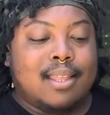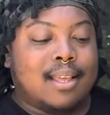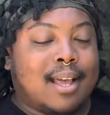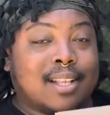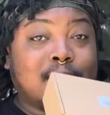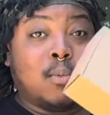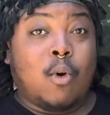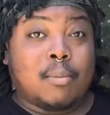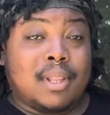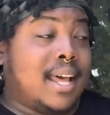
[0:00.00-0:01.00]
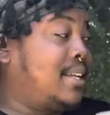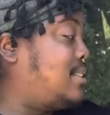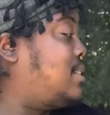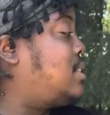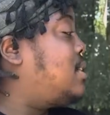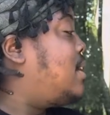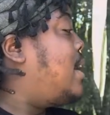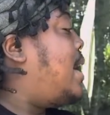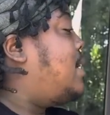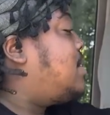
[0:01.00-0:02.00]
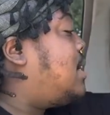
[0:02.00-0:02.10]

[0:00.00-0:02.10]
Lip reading: got some warm lights, and